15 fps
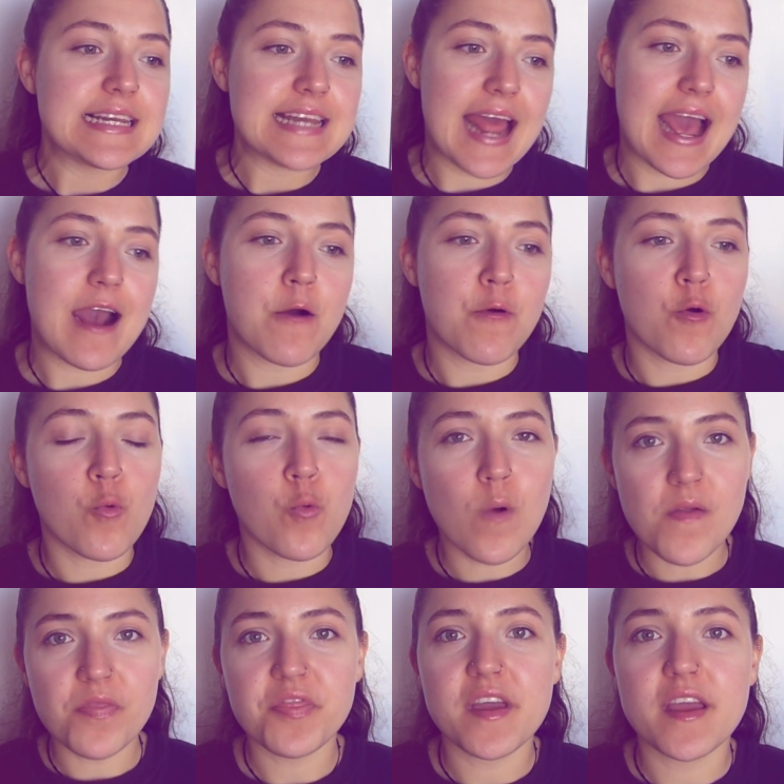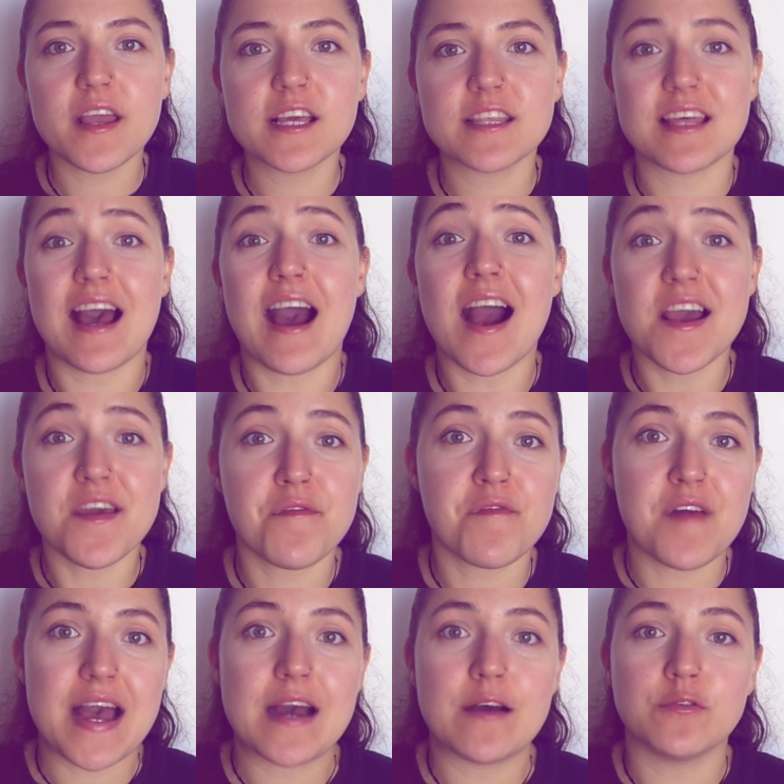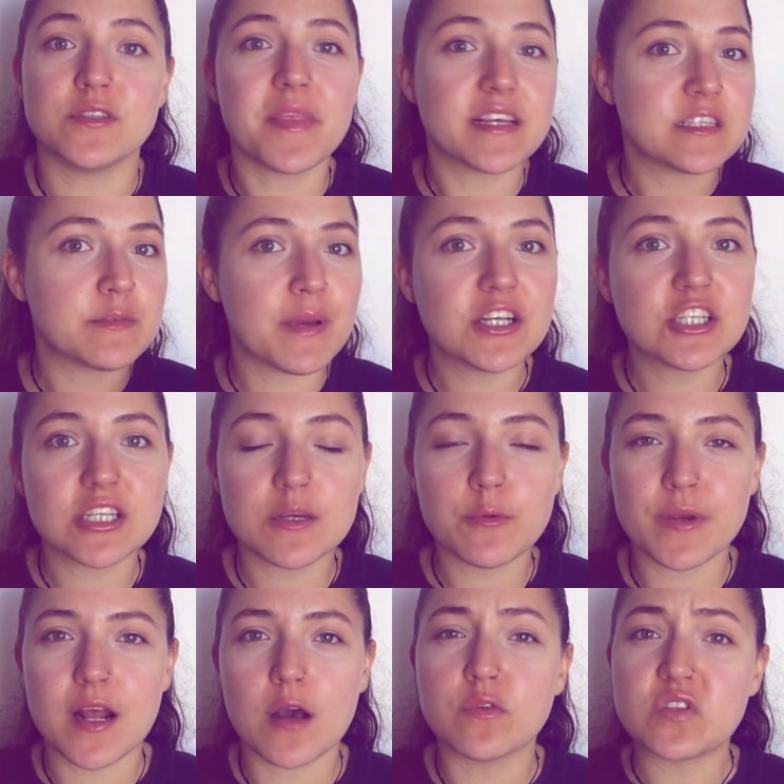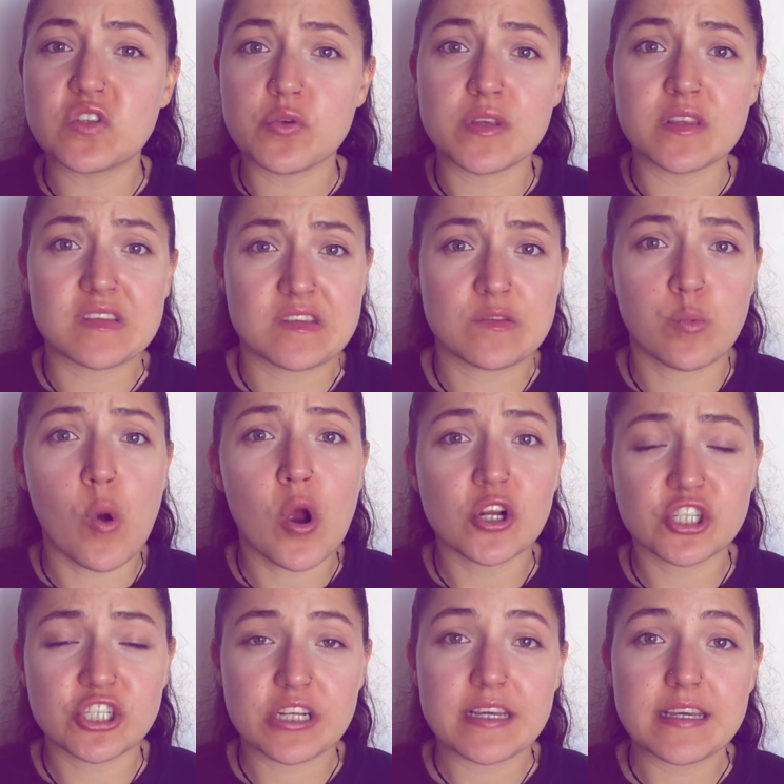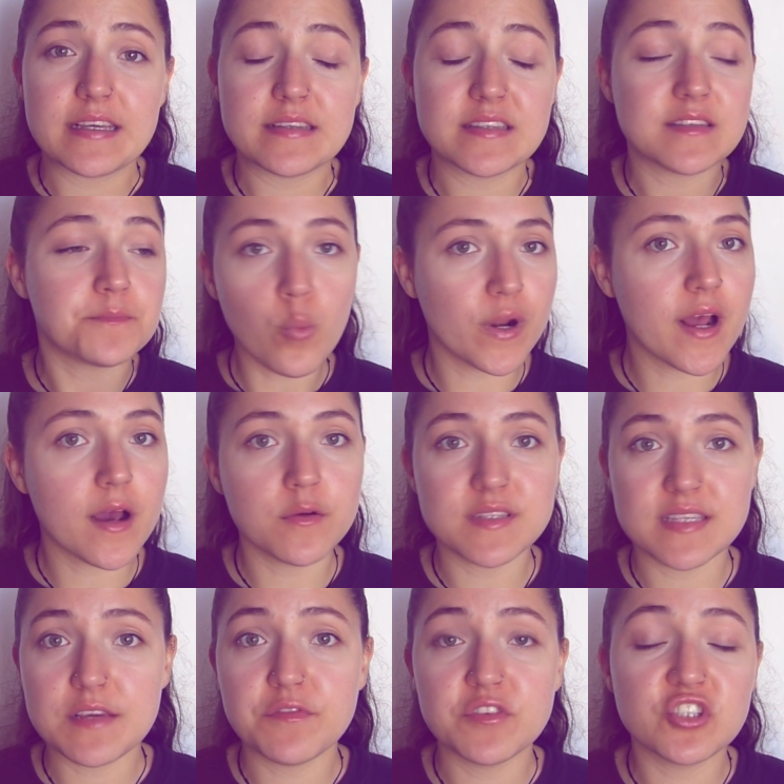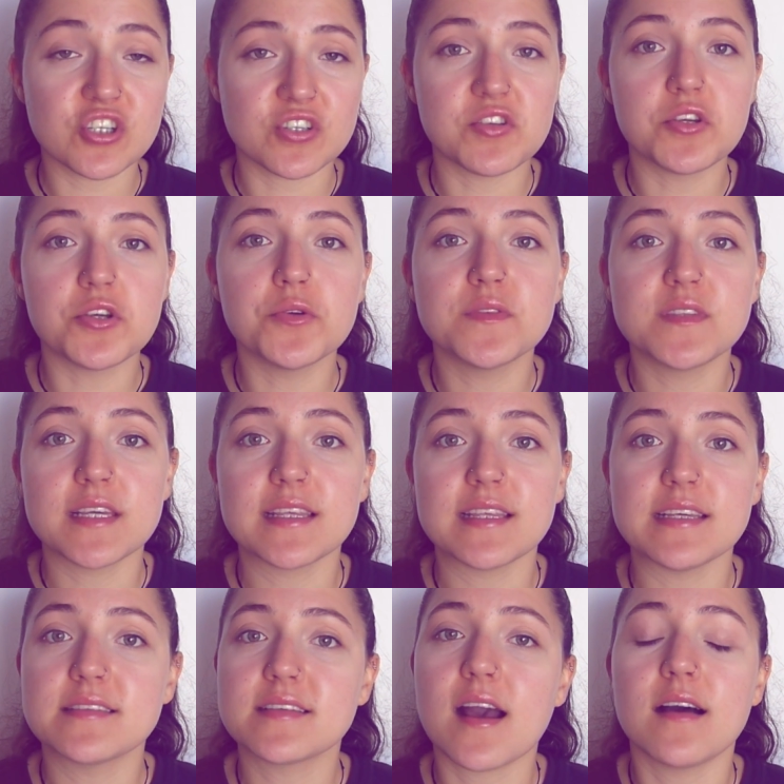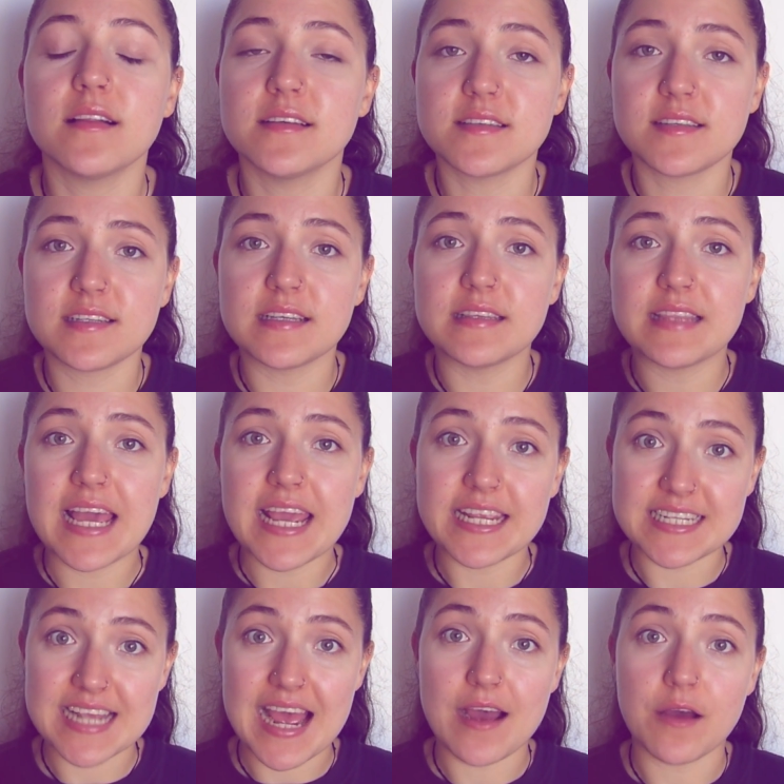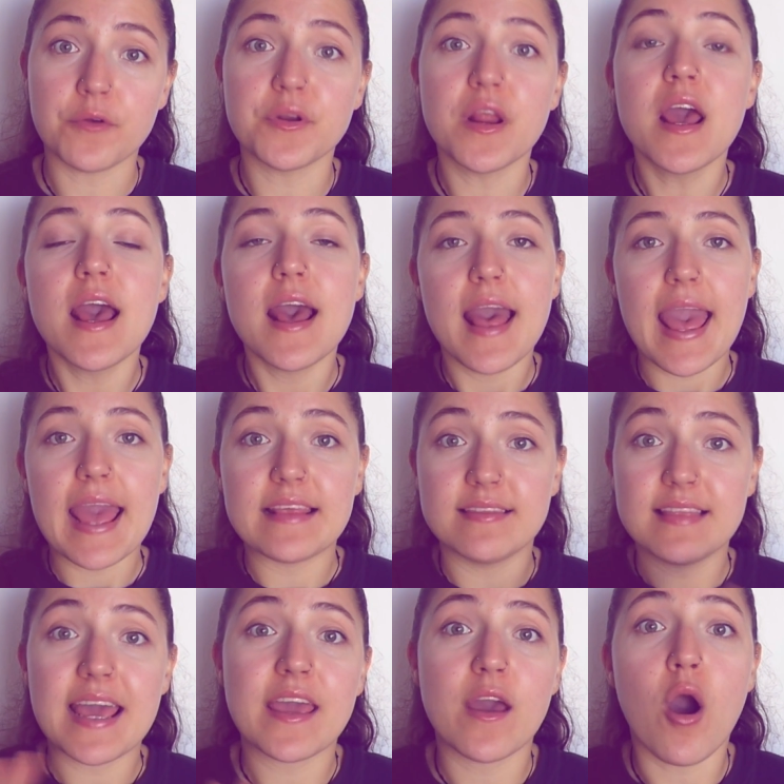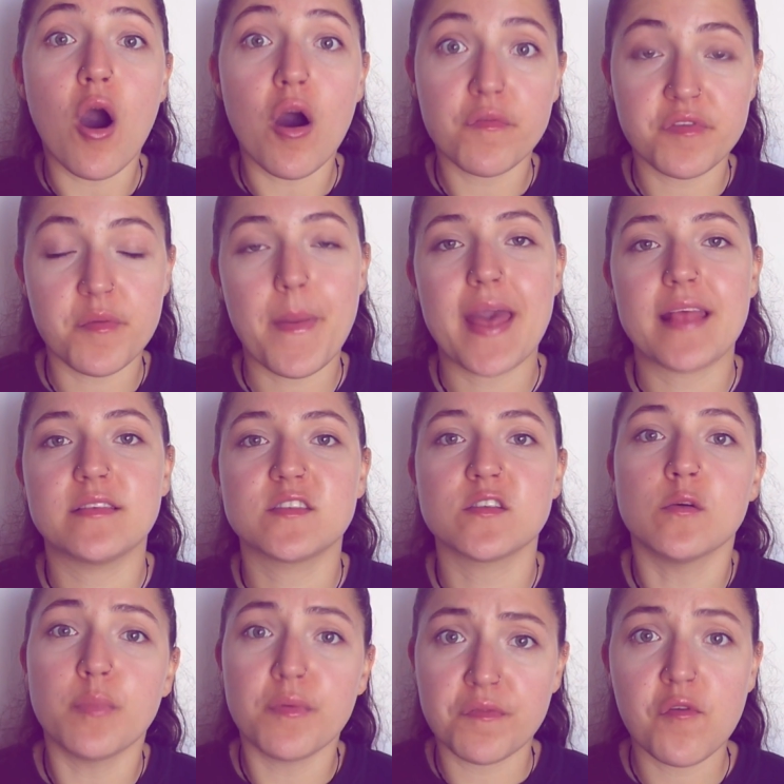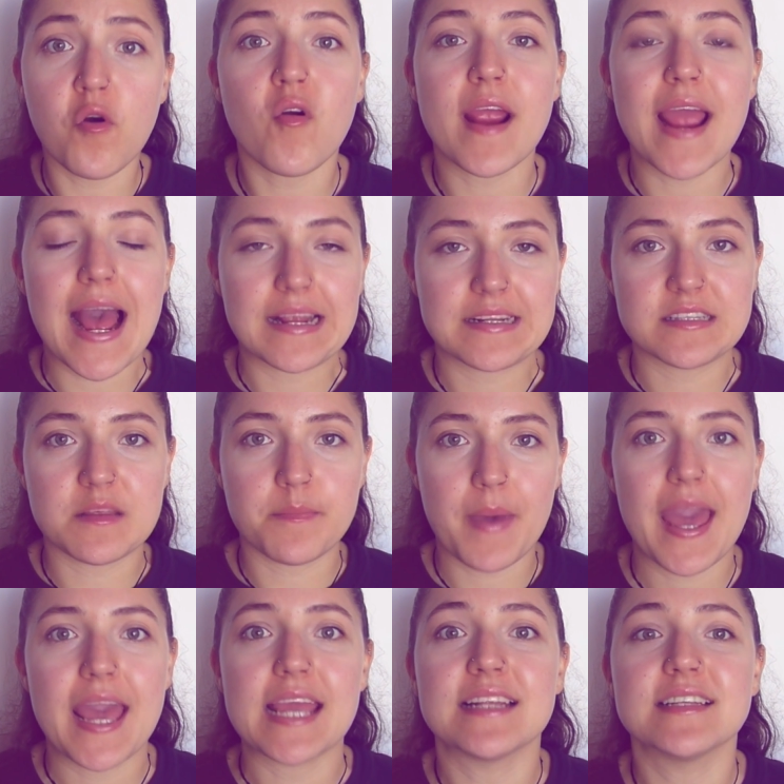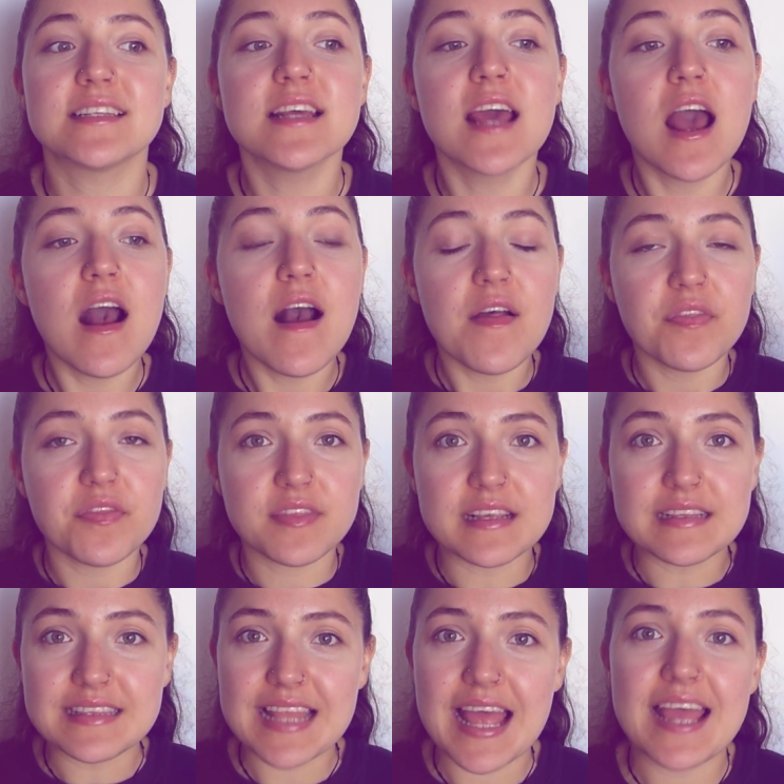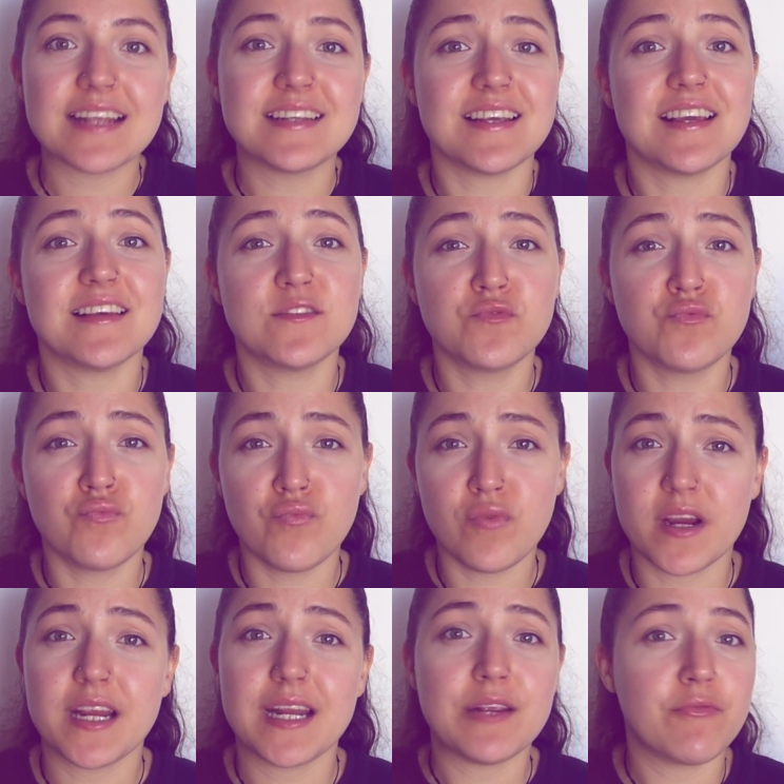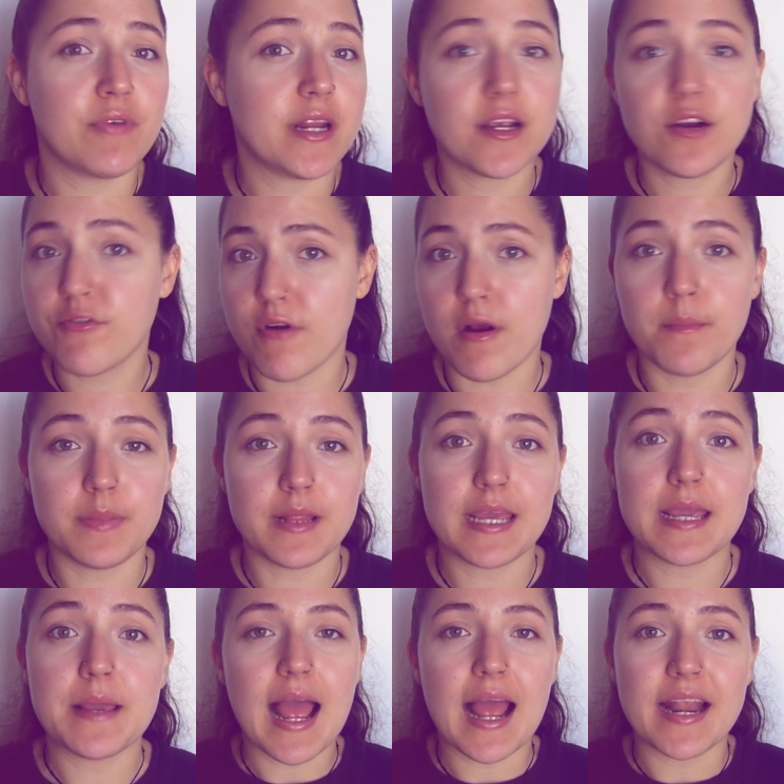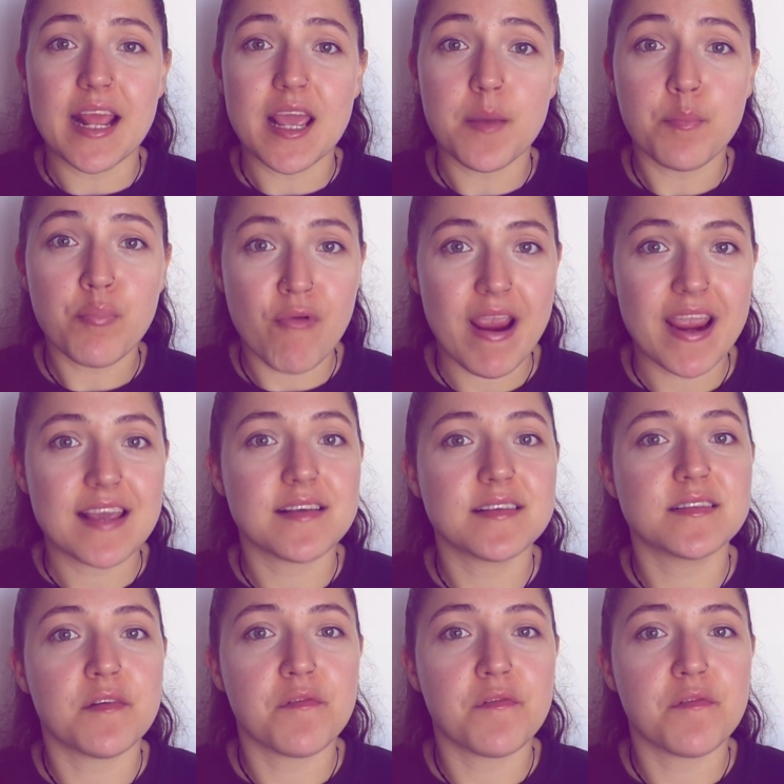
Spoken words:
Now, one thing that I found, especially when I was doing the swatches, when I was even just using these colors to lay down a layer of the pencil before I added the paint, the lead is really crumbly and it breaks